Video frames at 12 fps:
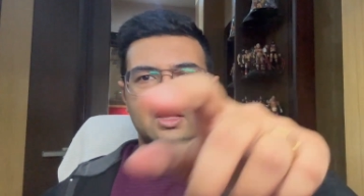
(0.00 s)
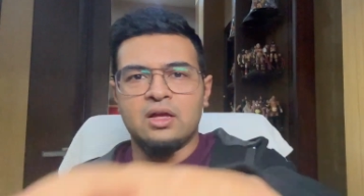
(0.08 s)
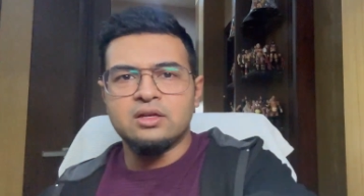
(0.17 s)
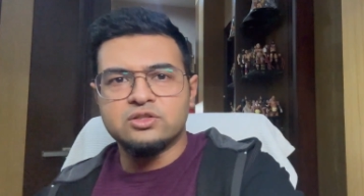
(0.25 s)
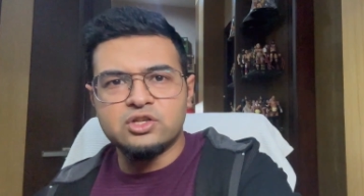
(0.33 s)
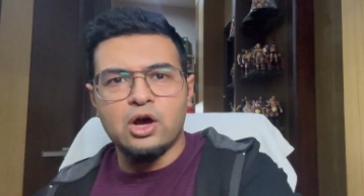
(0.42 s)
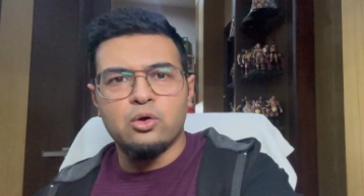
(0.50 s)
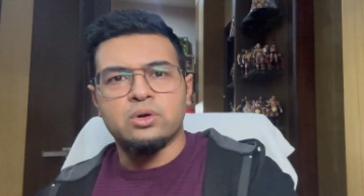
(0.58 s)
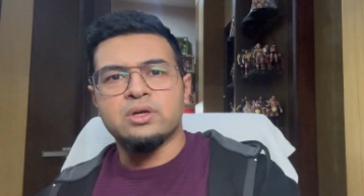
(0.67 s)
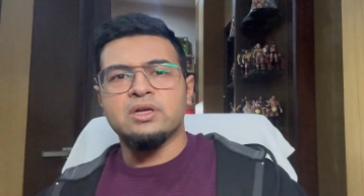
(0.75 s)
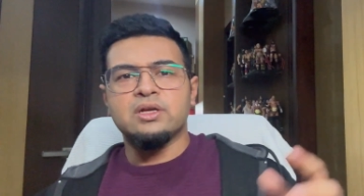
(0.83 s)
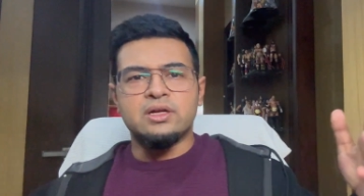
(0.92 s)
So,
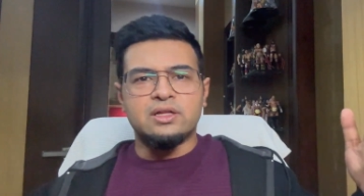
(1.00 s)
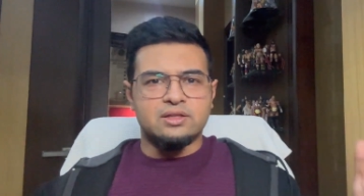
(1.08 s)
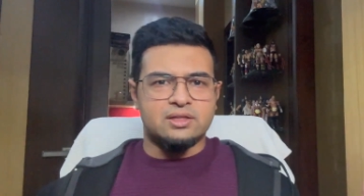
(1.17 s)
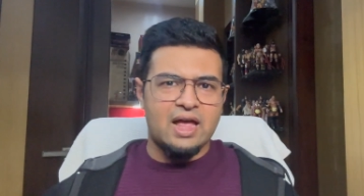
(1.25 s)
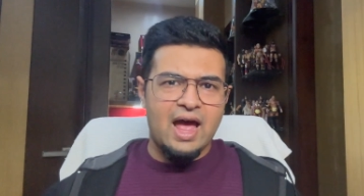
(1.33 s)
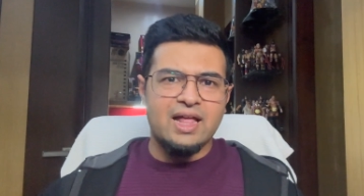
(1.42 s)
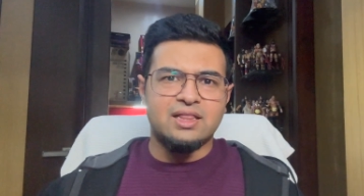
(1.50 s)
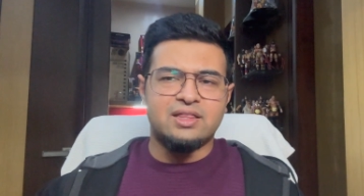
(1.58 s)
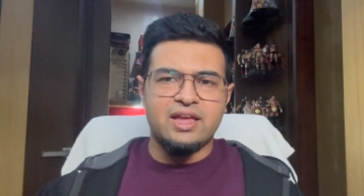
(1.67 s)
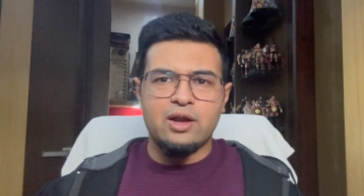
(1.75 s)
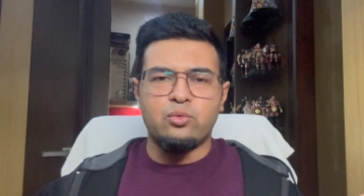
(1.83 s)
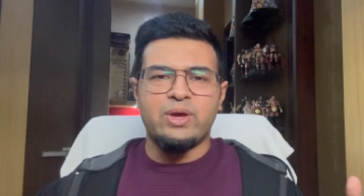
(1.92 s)
and
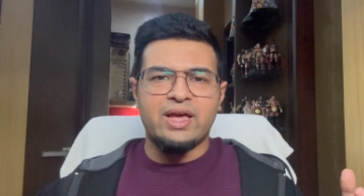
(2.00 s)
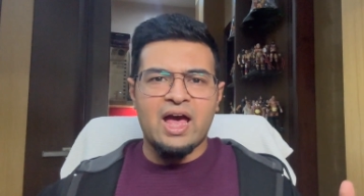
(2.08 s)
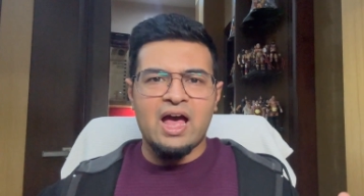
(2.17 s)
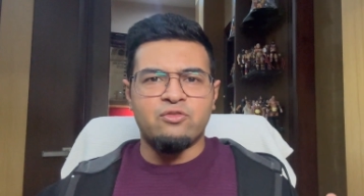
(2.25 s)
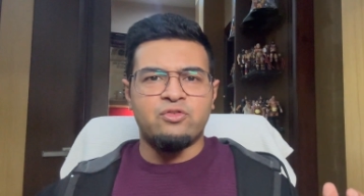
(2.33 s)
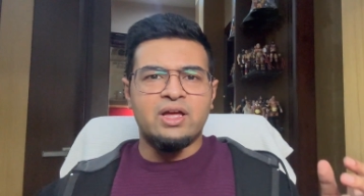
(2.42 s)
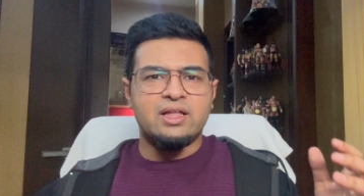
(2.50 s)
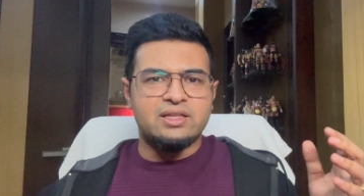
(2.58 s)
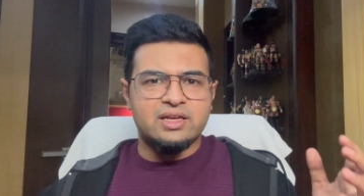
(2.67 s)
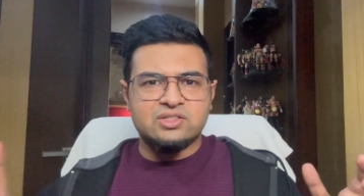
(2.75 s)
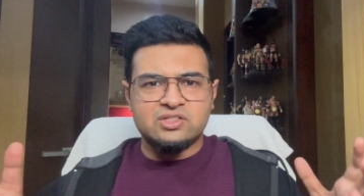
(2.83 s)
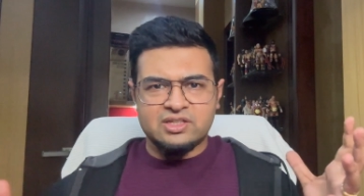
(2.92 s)
then we have
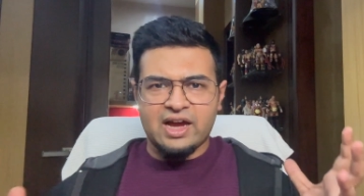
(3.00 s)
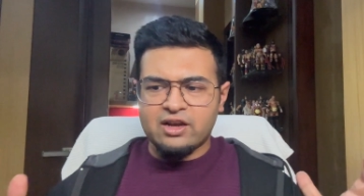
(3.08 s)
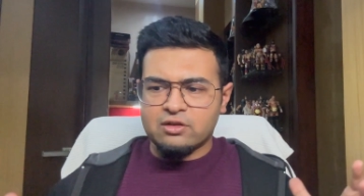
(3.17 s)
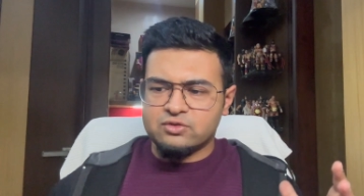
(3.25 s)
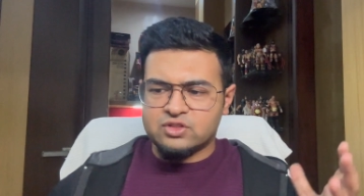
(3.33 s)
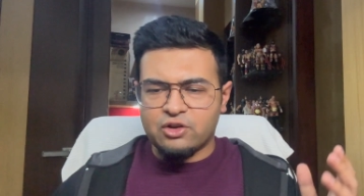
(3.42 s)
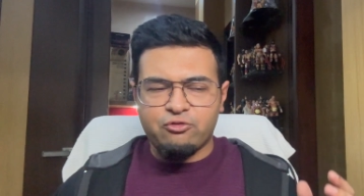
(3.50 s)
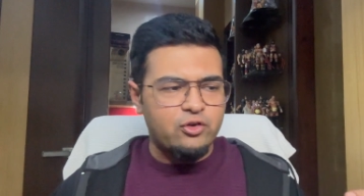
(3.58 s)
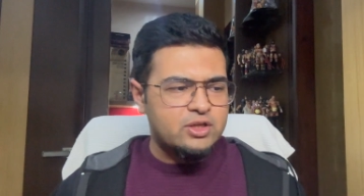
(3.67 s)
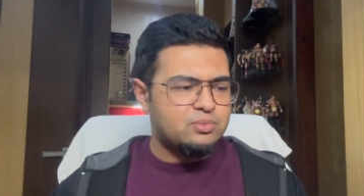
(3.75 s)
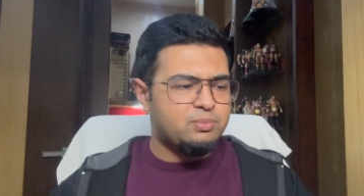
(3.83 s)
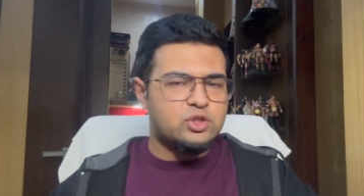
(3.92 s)
this kind of
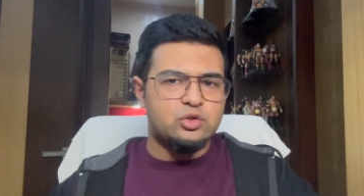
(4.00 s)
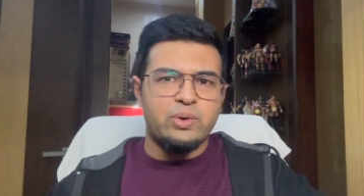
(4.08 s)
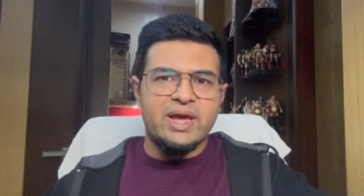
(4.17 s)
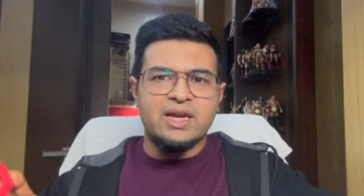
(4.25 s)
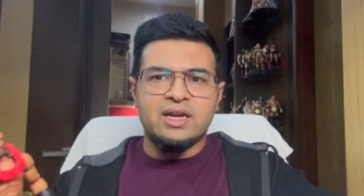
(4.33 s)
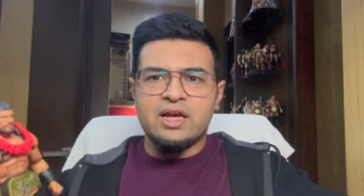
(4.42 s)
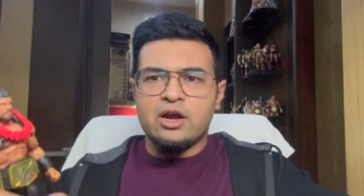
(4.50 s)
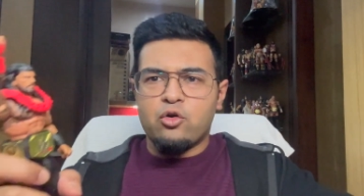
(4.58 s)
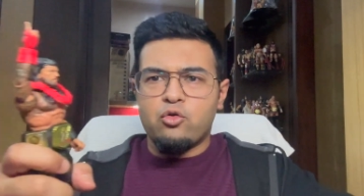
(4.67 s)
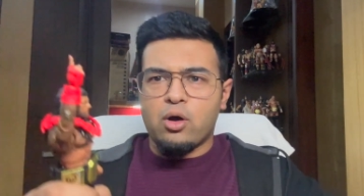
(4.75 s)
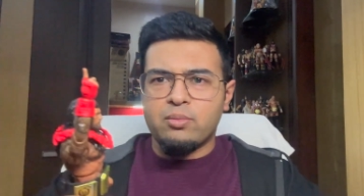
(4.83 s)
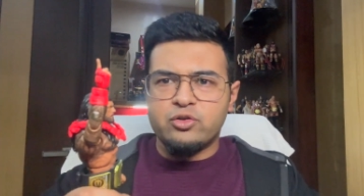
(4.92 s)
difference between
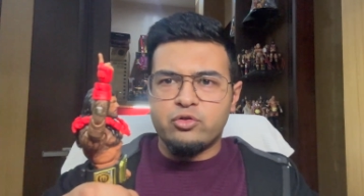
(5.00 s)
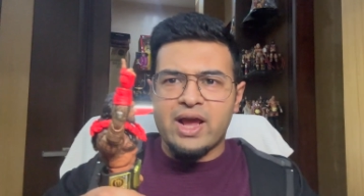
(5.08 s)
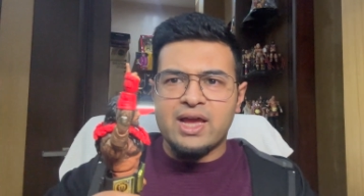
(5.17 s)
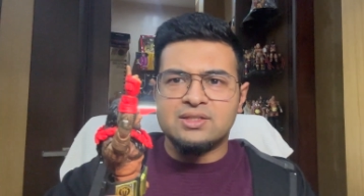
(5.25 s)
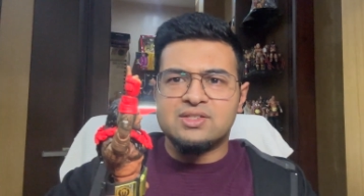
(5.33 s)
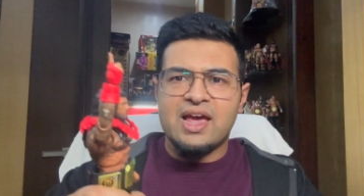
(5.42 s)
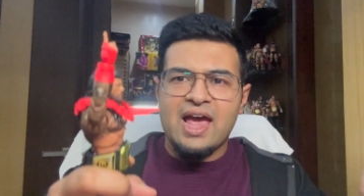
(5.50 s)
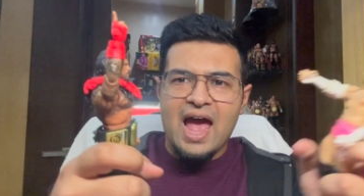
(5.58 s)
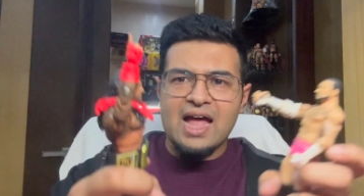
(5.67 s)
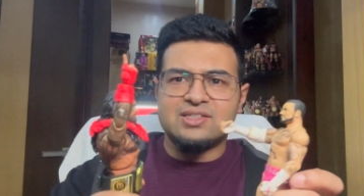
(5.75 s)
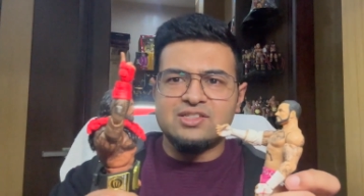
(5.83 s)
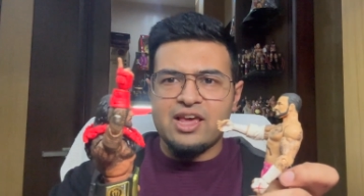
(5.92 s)
Roman Reigns
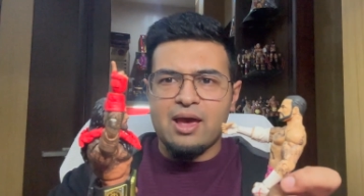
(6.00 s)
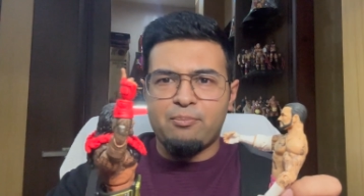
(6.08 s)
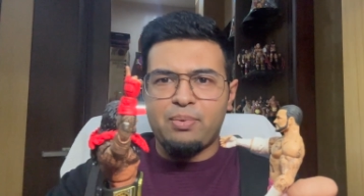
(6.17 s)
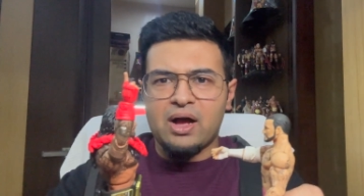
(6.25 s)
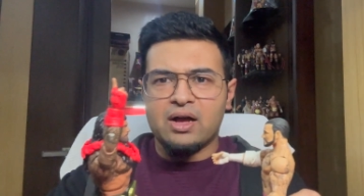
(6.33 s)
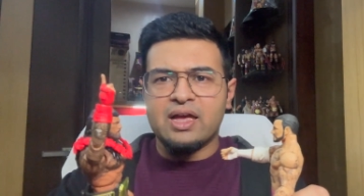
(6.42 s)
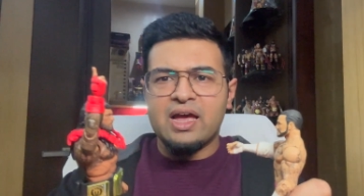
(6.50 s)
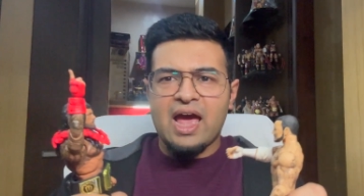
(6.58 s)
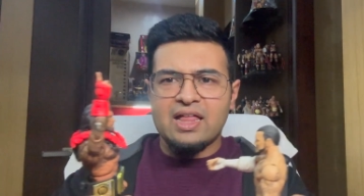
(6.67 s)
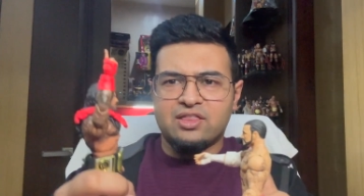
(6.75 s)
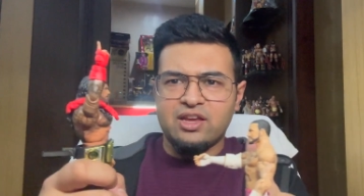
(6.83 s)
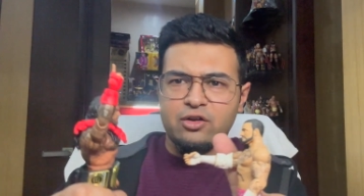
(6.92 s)
and CM Punk,
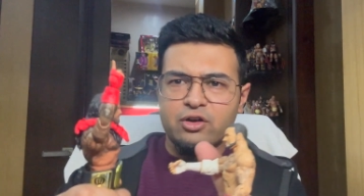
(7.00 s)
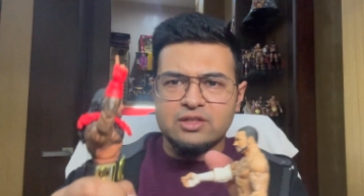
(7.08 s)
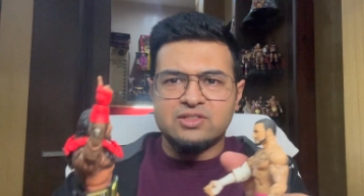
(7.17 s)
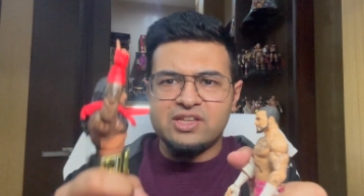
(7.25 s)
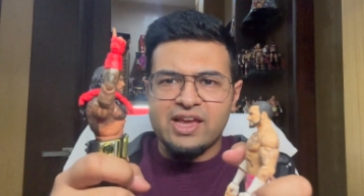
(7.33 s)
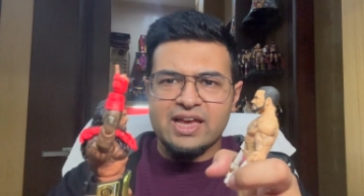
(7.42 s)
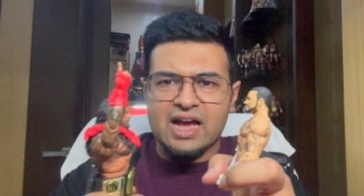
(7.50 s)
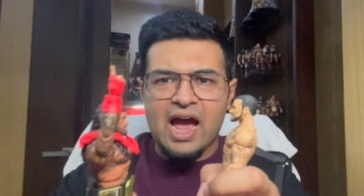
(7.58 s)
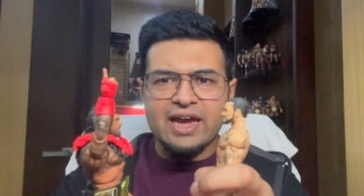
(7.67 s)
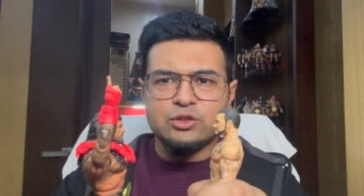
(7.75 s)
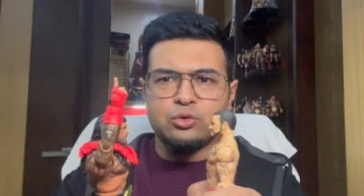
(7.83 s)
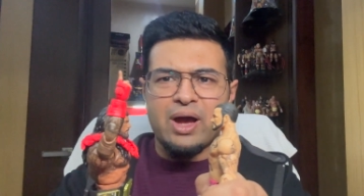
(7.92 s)
and they're not seeing
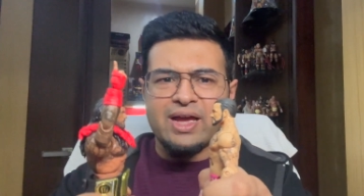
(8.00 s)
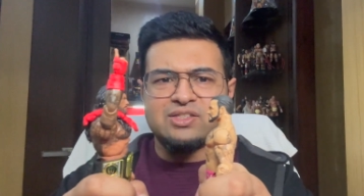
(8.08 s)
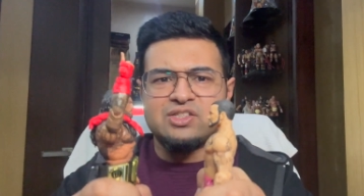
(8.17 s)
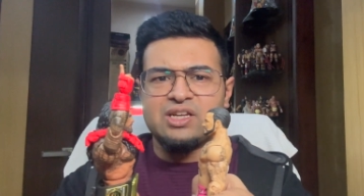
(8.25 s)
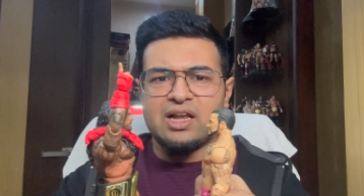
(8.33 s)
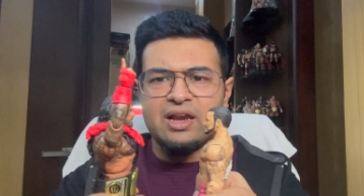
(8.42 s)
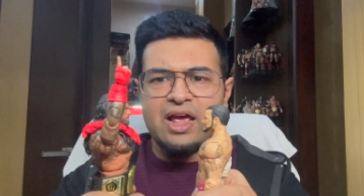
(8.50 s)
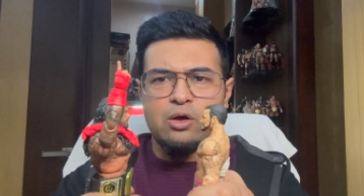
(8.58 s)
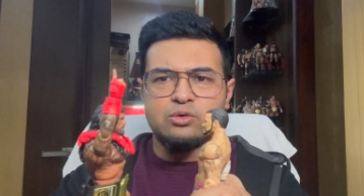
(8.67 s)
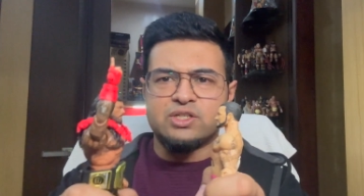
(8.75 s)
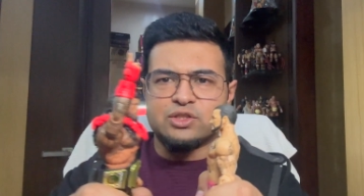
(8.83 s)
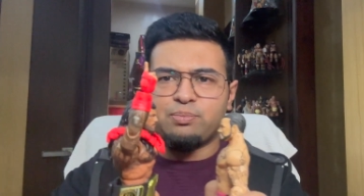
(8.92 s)
eye to eye still now,
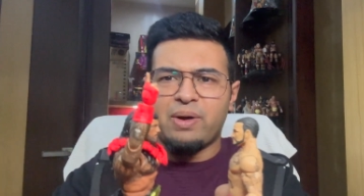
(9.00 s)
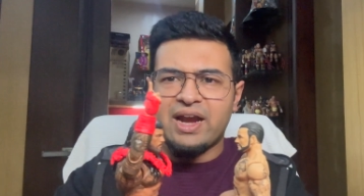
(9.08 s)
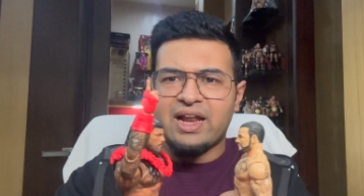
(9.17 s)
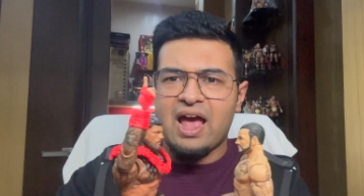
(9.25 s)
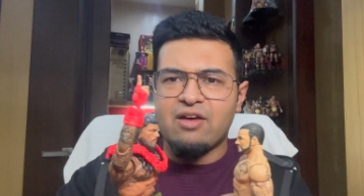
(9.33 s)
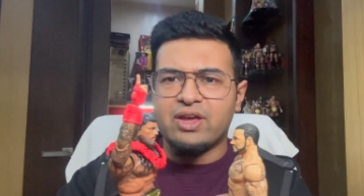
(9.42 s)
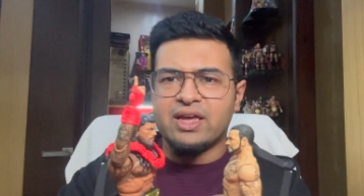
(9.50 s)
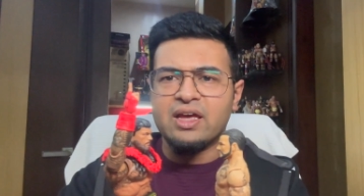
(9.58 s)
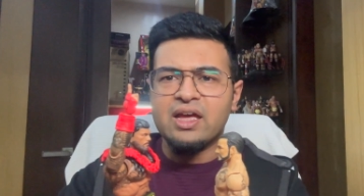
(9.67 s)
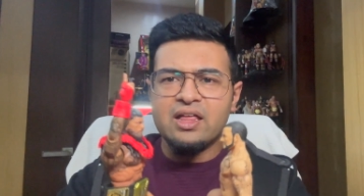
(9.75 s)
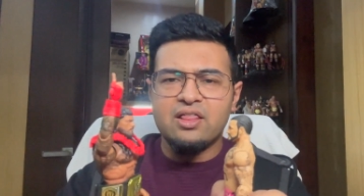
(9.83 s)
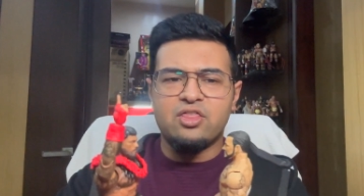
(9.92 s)
despite having
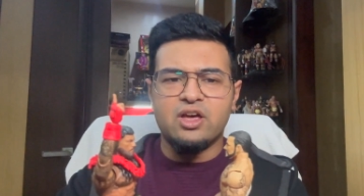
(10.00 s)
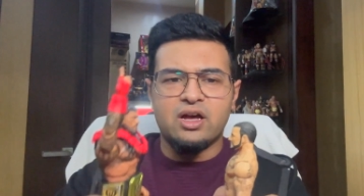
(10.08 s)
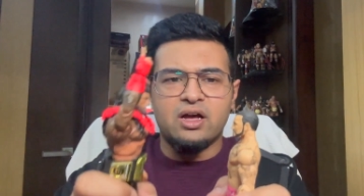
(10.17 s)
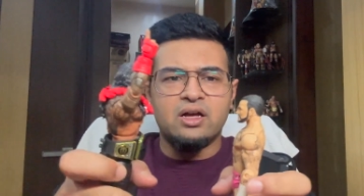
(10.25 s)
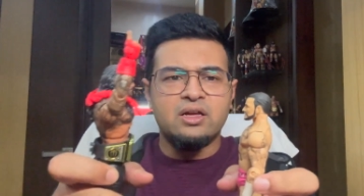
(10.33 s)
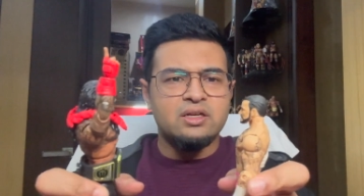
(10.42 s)
the